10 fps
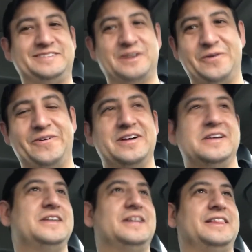So
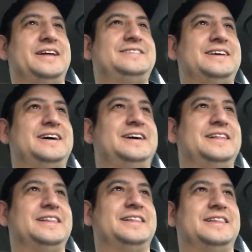we'll
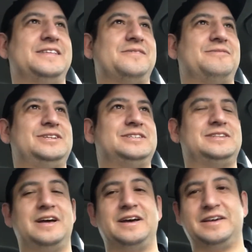
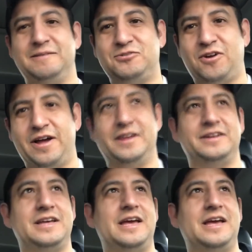just keep trying.